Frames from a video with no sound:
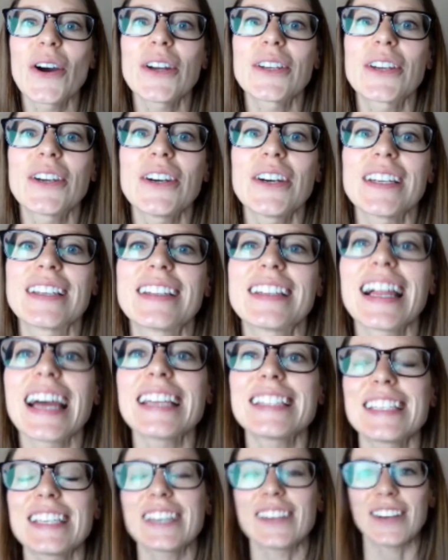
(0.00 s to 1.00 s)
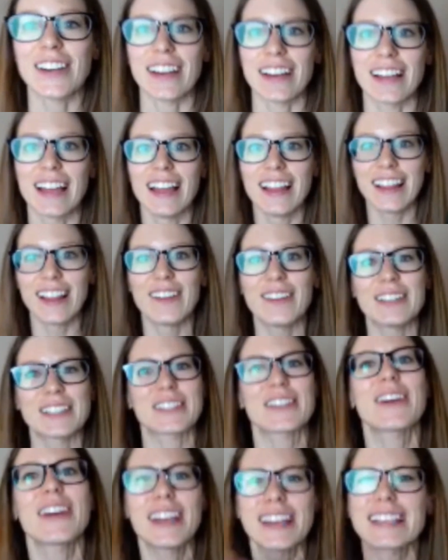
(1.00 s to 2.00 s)
good. Glad to hear it.
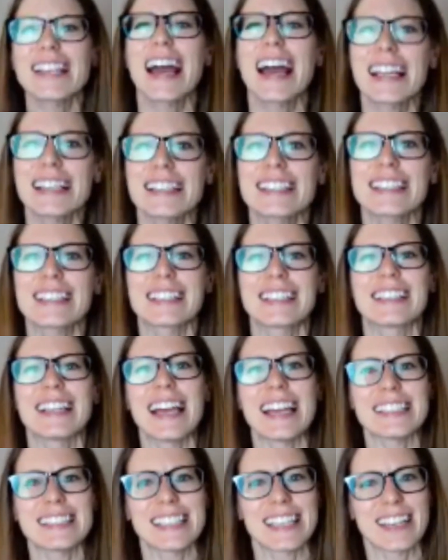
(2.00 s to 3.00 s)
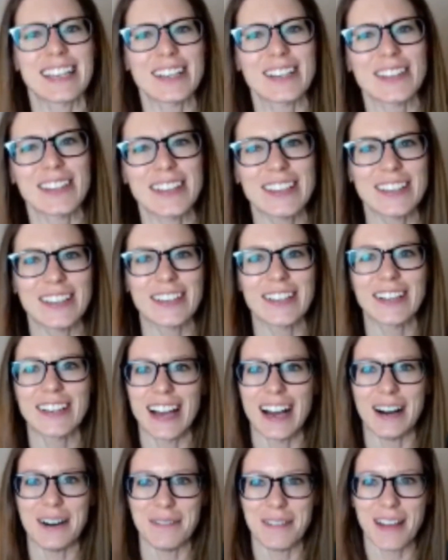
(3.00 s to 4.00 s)
Sorry, not glad to hear that you're
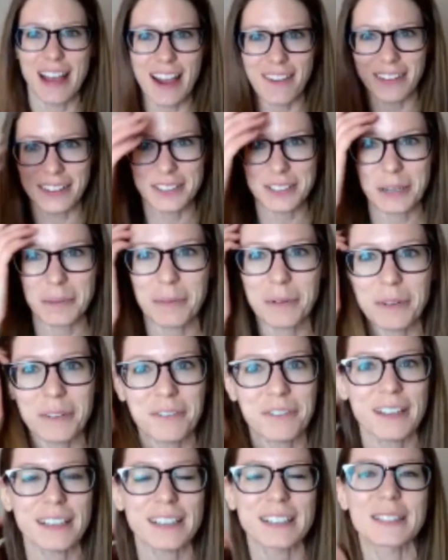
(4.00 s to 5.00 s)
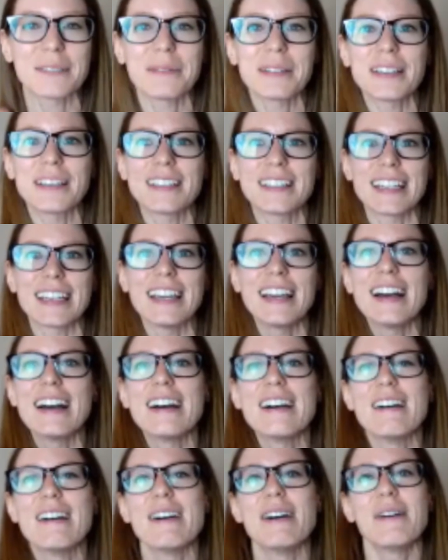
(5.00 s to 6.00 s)
having trouble with flexibility.
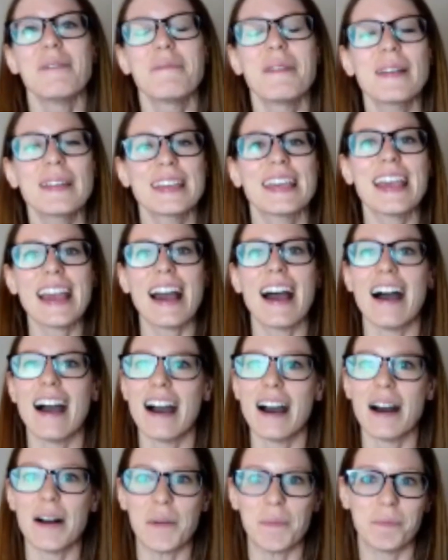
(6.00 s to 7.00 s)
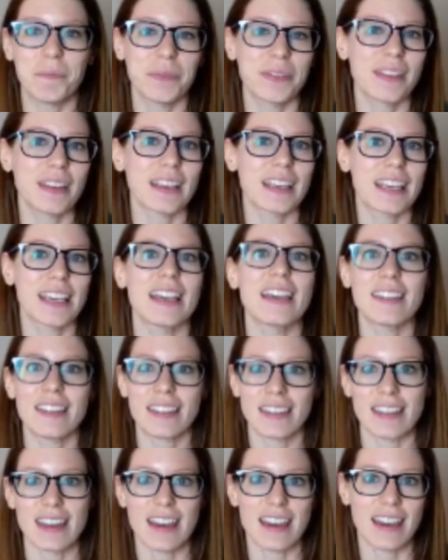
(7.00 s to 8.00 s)
But yeah, the key
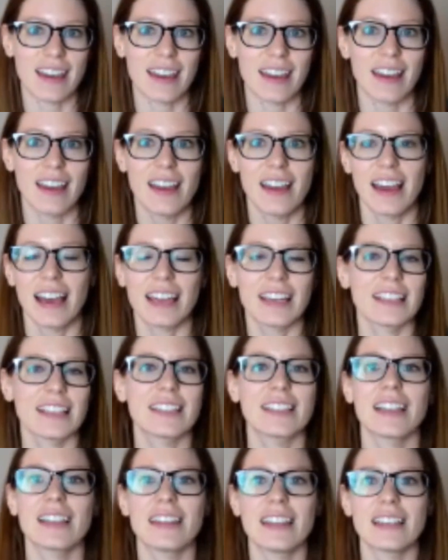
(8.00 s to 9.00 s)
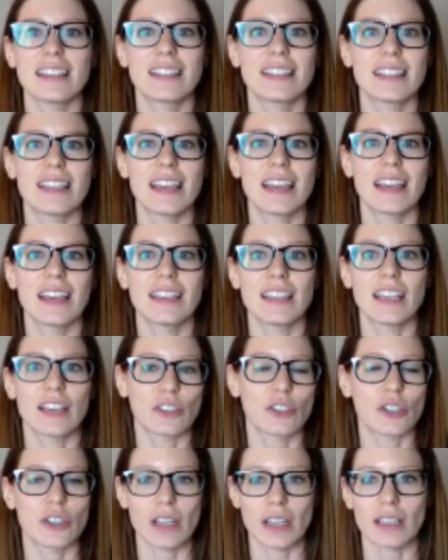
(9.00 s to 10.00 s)
thing, and I said this in
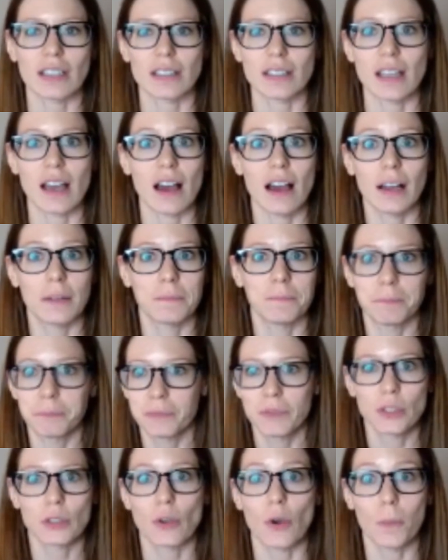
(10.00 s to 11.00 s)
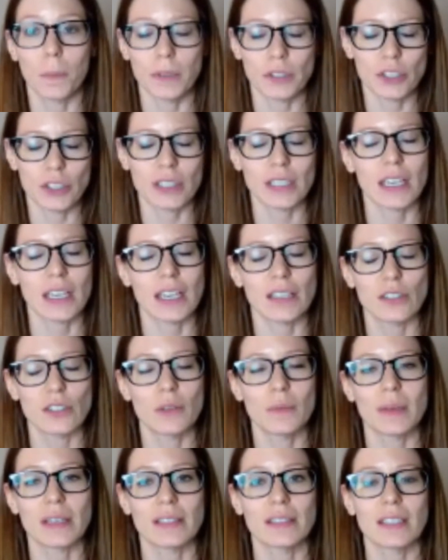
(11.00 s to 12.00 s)
yesterday's scope, but just in case
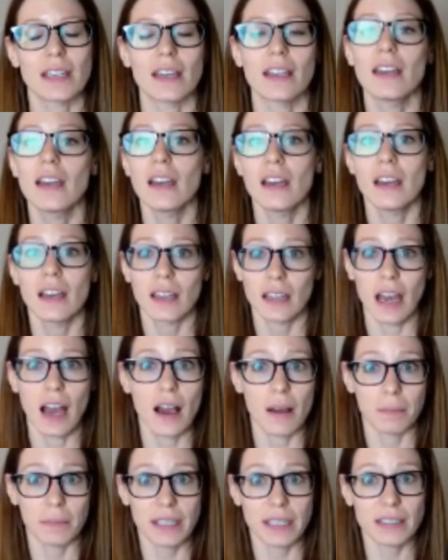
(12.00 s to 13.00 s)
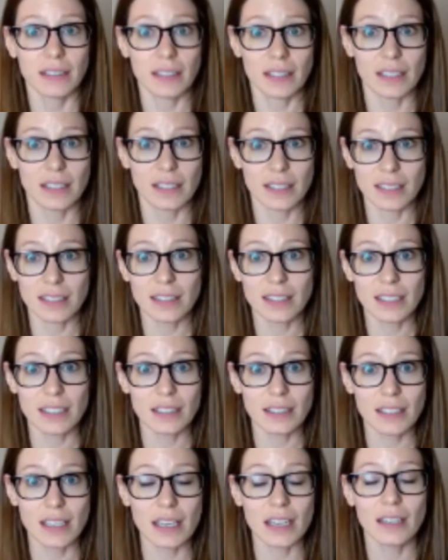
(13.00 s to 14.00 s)
you missed it, consistency
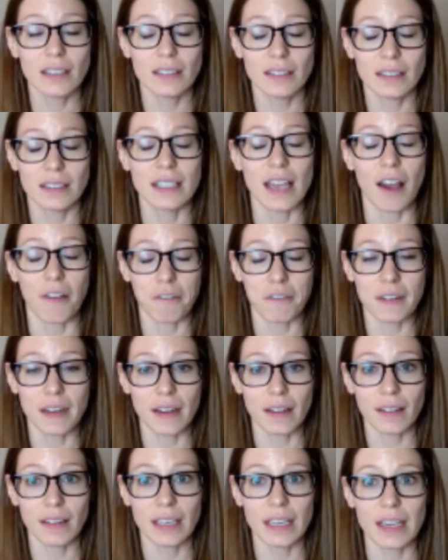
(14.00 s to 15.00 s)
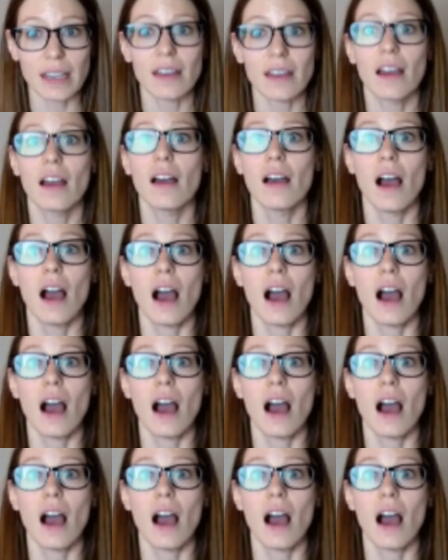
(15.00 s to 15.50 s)
is key, definitely.